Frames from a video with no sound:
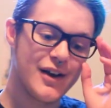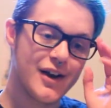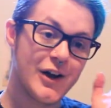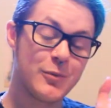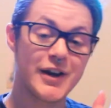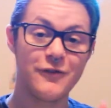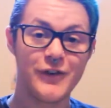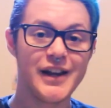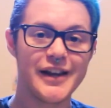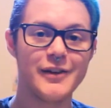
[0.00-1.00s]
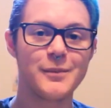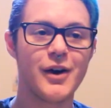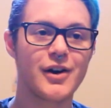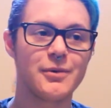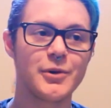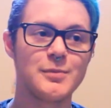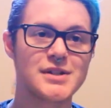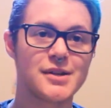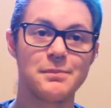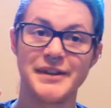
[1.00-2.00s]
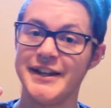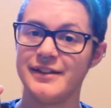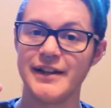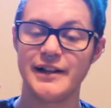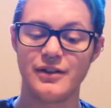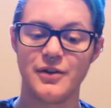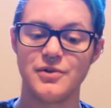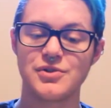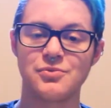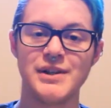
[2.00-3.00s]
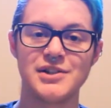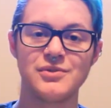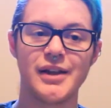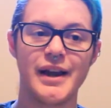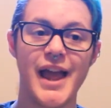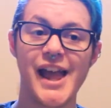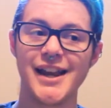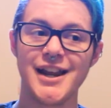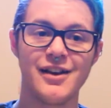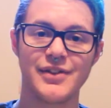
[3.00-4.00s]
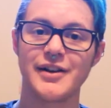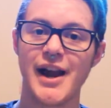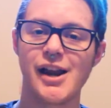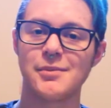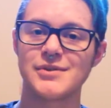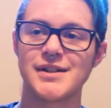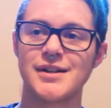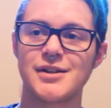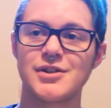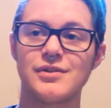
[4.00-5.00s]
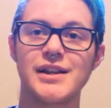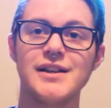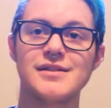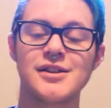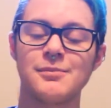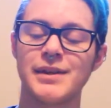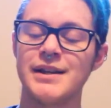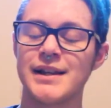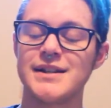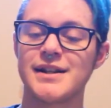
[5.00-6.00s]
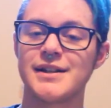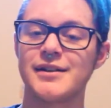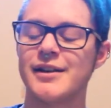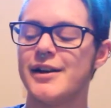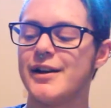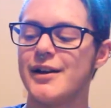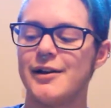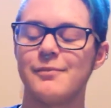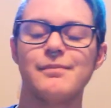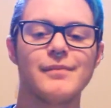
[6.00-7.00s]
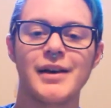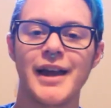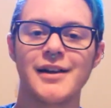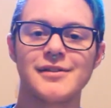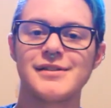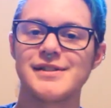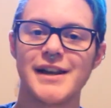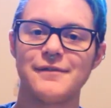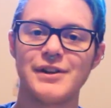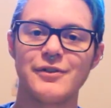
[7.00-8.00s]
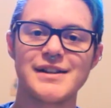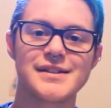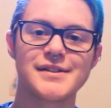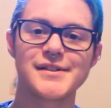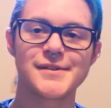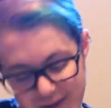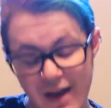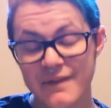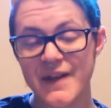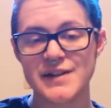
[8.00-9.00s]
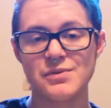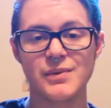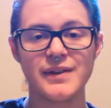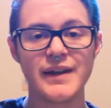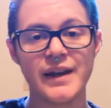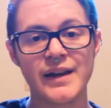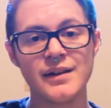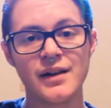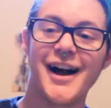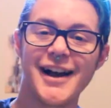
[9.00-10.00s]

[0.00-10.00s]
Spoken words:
When I feed him, our room is completely closed. We don't let any other animals in until he is completely done. Again, safety reasons. Yeah, that's really it.